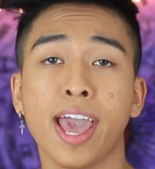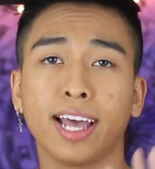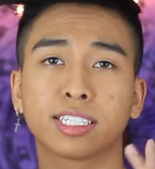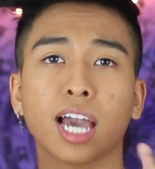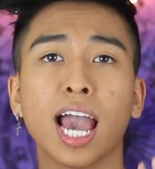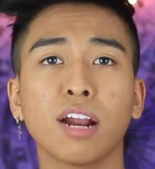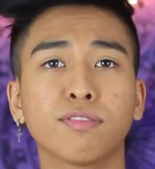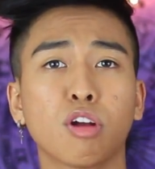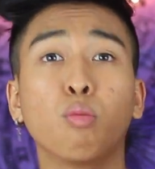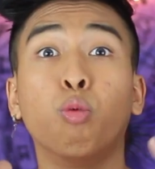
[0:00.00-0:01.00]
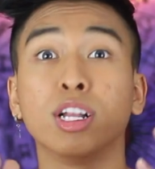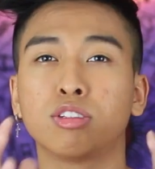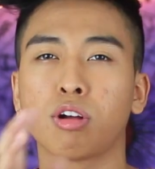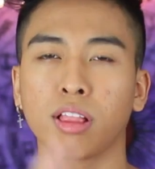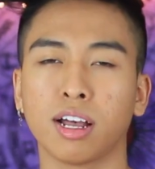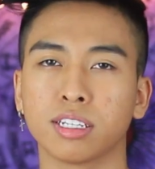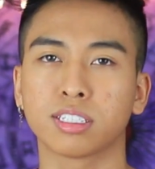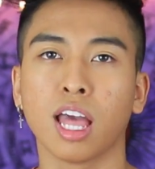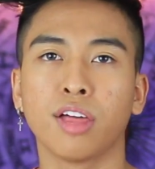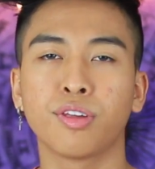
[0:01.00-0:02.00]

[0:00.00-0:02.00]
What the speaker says: is kind of their wanderlust.